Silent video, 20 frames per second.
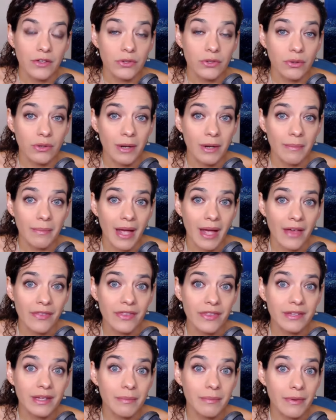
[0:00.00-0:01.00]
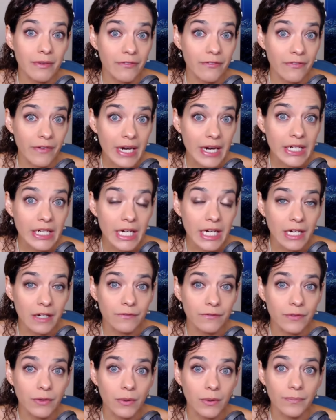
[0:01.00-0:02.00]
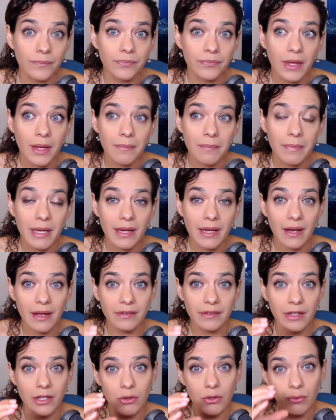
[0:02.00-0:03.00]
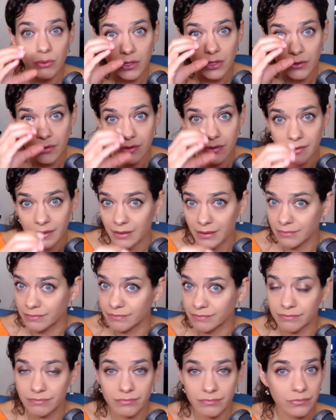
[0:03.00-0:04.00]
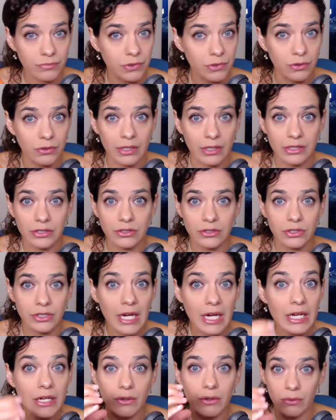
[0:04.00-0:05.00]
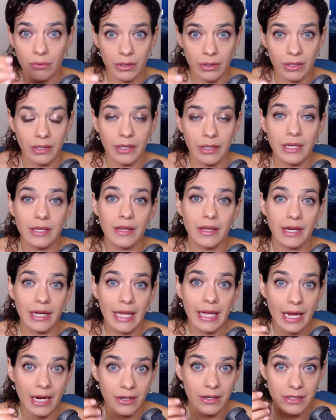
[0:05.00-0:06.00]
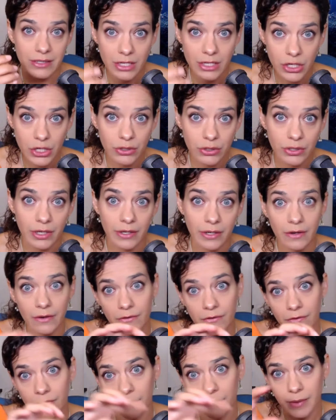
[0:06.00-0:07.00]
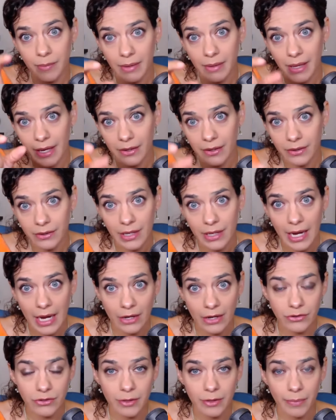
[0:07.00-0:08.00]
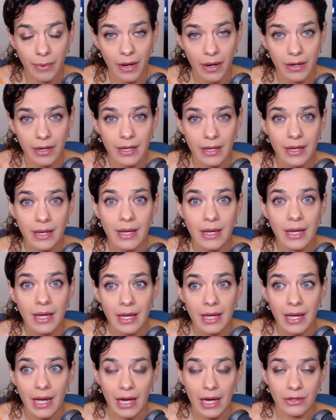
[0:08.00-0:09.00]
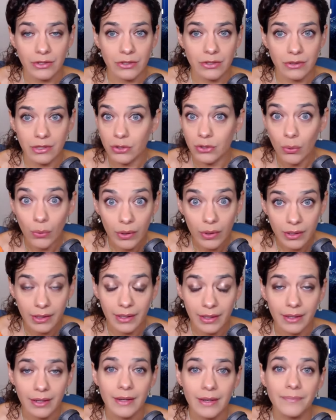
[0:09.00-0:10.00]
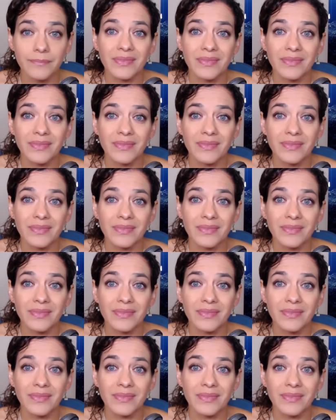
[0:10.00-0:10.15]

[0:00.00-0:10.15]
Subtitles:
So in a man, this can be very helpful because the urethra is a tunnel really that carries the urine from the bladder out to the body, out to the toilet.